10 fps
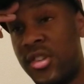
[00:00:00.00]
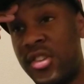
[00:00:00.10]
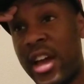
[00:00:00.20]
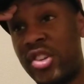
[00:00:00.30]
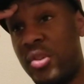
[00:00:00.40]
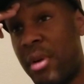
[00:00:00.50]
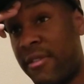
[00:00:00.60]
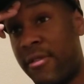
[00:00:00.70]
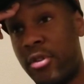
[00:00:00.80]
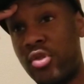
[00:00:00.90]
is actually my
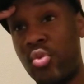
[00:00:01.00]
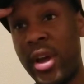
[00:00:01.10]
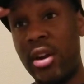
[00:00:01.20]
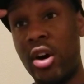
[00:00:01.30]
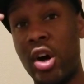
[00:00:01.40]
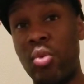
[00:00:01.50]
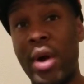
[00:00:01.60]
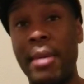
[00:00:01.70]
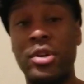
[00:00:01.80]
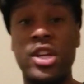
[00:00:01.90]
first rant on
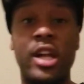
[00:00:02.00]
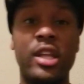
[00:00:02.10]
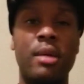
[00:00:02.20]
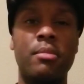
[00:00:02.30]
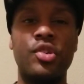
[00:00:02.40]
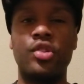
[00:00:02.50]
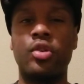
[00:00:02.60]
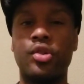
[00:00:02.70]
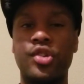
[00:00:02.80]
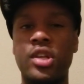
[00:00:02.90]
Robert Kelly and
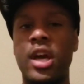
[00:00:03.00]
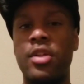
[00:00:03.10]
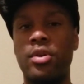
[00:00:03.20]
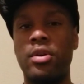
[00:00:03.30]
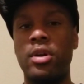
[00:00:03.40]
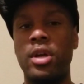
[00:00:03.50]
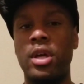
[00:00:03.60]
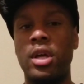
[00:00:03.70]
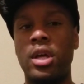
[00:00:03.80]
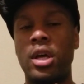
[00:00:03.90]
Mystikal together
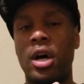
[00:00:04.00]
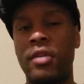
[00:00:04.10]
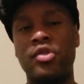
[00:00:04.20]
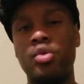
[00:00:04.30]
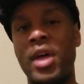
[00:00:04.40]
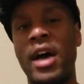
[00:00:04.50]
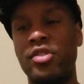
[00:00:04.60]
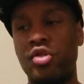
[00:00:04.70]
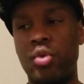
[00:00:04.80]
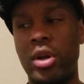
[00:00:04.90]
of
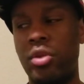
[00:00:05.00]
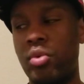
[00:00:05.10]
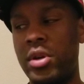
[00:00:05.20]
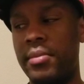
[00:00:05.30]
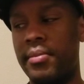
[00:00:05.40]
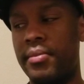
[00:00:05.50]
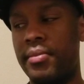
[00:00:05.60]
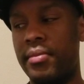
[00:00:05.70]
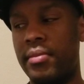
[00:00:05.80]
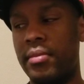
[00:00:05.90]
2023.
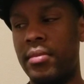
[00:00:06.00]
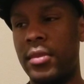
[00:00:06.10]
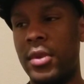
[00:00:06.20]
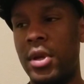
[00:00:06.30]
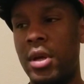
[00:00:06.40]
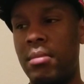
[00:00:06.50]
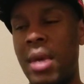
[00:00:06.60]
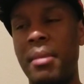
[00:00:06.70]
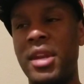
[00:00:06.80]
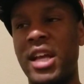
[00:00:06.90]

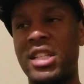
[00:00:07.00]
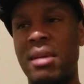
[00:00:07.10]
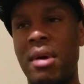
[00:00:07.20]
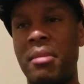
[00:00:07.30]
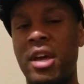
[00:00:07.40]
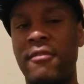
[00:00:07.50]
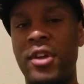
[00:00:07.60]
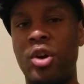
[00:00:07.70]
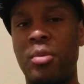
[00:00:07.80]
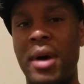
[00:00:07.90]
Maybe next time I make a
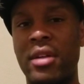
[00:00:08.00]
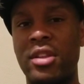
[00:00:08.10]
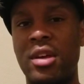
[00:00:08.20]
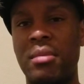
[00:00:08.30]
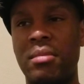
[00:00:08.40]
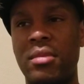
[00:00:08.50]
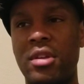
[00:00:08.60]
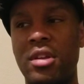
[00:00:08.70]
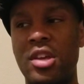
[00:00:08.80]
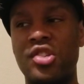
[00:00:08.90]
video about them,
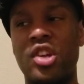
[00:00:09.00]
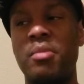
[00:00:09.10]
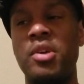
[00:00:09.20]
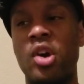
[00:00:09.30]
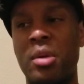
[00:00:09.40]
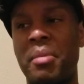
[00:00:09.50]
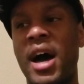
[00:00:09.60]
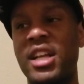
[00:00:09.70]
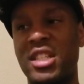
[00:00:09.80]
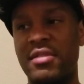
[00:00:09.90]
it's going to be on the
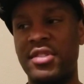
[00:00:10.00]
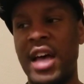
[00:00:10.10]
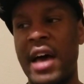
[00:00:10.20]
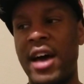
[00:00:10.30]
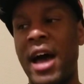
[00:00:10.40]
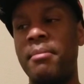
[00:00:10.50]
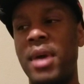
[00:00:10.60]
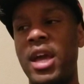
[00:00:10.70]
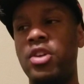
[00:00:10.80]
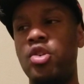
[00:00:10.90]
positive side. I
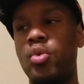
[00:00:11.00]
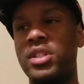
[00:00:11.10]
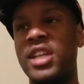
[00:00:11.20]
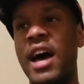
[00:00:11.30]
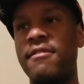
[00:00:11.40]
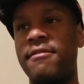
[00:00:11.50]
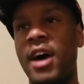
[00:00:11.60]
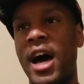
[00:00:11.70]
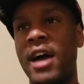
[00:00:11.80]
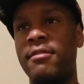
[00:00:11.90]
may do a top
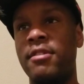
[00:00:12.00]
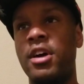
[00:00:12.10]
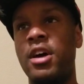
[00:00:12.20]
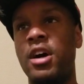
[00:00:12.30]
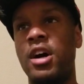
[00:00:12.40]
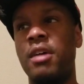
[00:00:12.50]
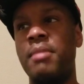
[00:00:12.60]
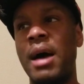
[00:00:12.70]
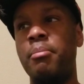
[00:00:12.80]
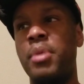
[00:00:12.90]
5 of
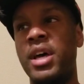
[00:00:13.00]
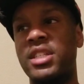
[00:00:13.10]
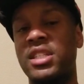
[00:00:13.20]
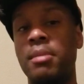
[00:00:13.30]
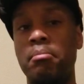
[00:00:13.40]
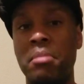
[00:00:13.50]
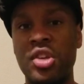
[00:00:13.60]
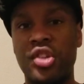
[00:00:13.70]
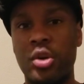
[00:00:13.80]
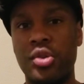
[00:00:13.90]
my best
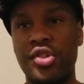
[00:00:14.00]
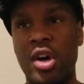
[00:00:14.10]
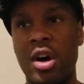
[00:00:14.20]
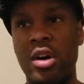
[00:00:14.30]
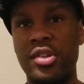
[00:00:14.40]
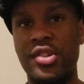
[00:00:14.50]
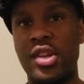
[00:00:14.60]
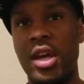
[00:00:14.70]
Mystikal songs